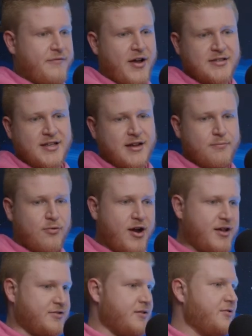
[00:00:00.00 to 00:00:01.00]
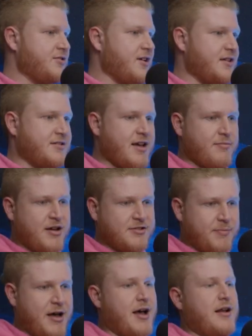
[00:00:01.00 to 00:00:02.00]
if I take a break, somebody's going to take my
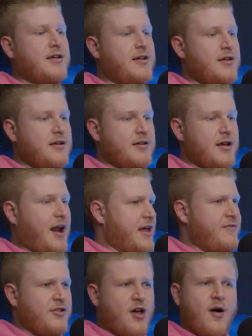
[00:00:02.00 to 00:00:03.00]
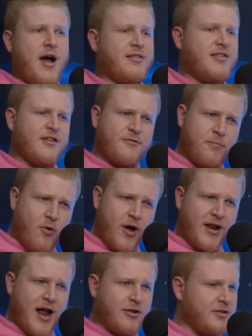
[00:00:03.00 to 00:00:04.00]
spot. And even though at this
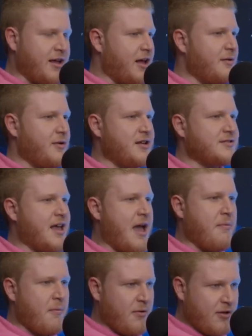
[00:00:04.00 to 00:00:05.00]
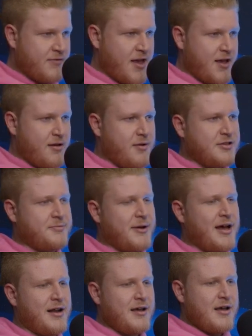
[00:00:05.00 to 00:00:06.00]
point, I don't think anybody's capable of taking my
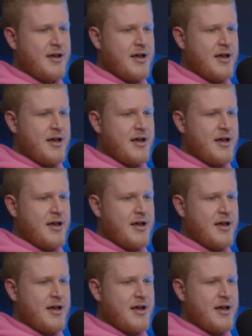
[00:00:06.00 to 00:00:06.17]
spot,